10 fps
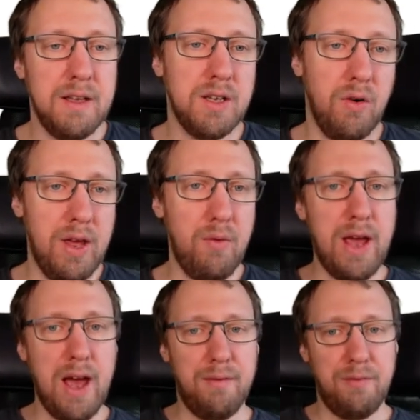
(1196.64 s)
So here we
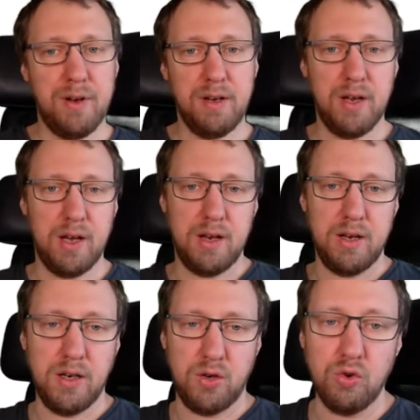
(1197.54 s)
have the
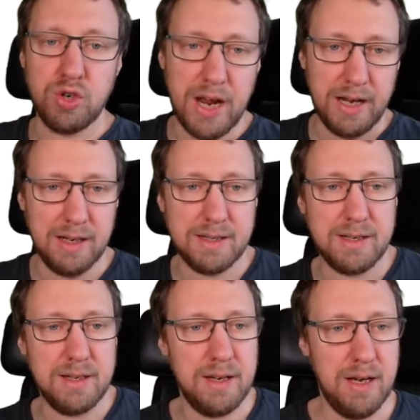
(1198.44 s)
two
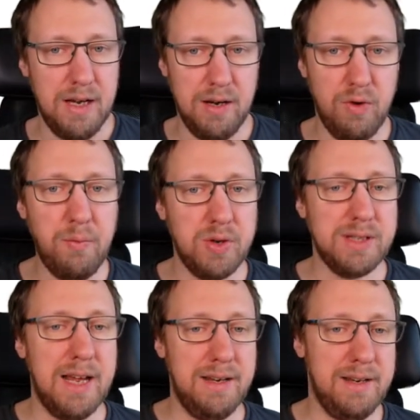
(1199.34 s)
channels
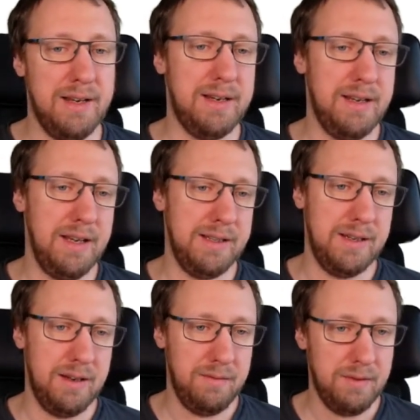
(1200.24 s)
represented as
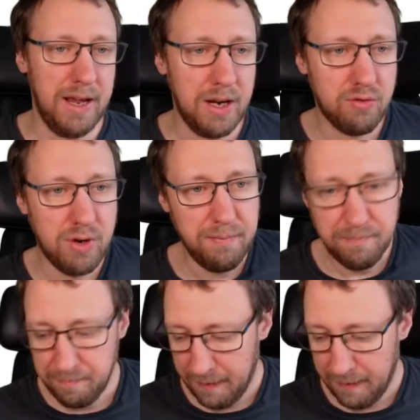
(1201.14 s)
a diagram.